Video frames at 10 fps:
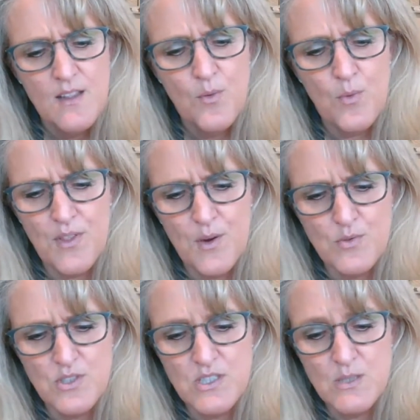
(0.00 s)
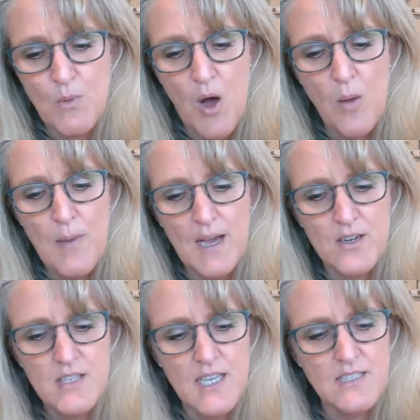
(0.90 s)
where there was a small
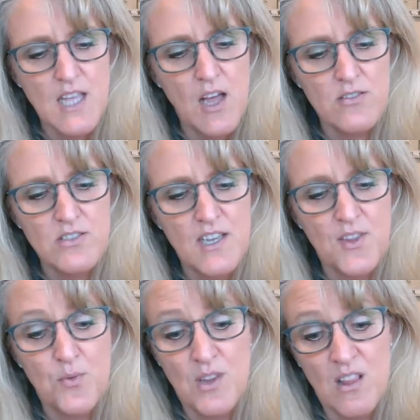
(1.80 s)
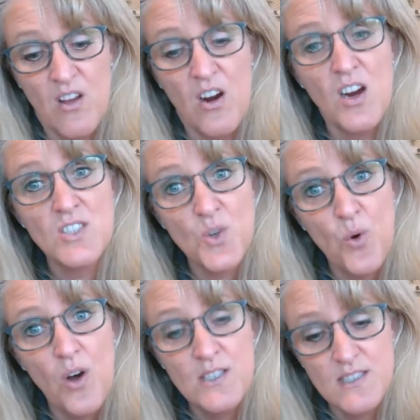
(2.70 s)
battered case held together with a large
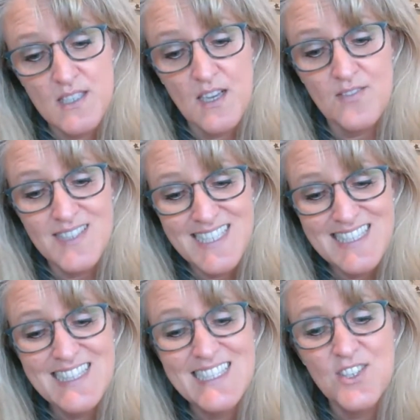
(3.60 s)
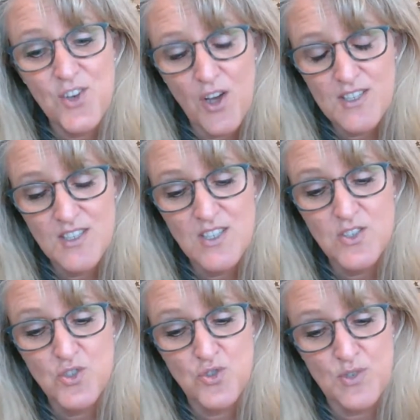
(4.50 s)
quantity of neatly knotted
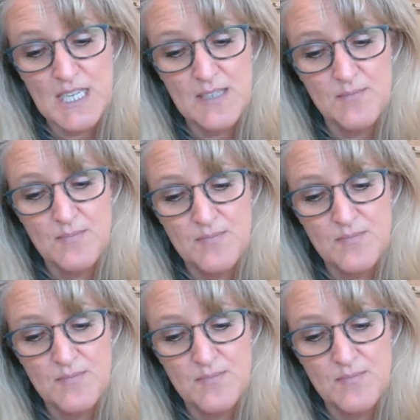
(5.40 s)
string.